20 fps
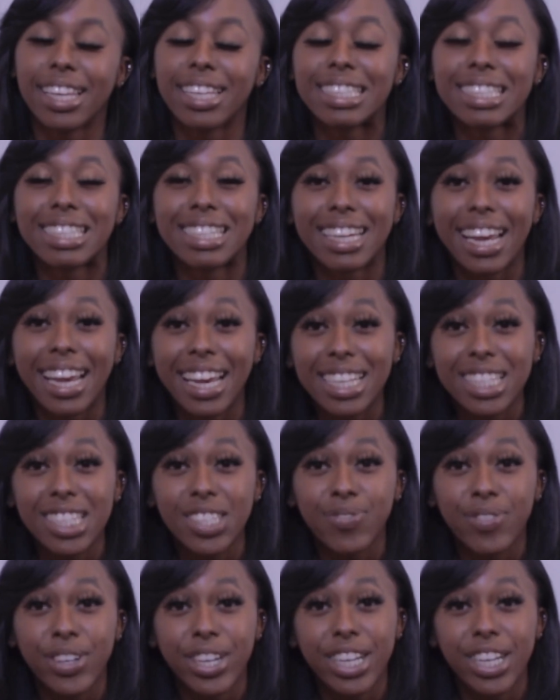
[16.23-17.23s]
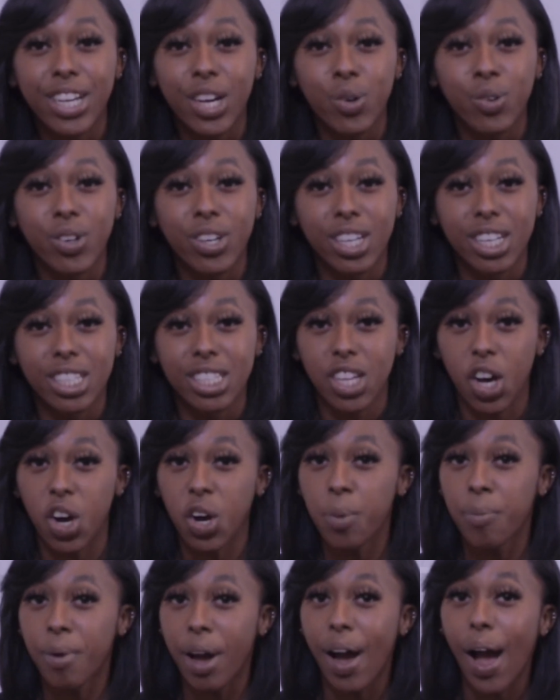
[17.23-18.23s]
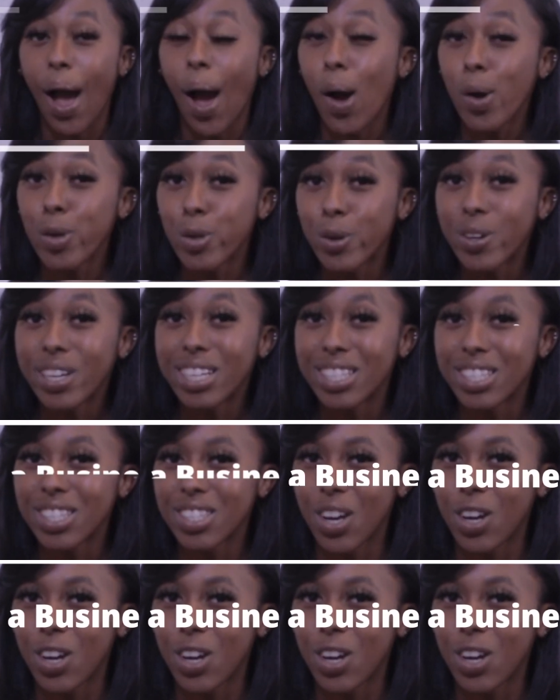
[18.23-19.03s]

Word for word: and in today's video we're going to talk about how you can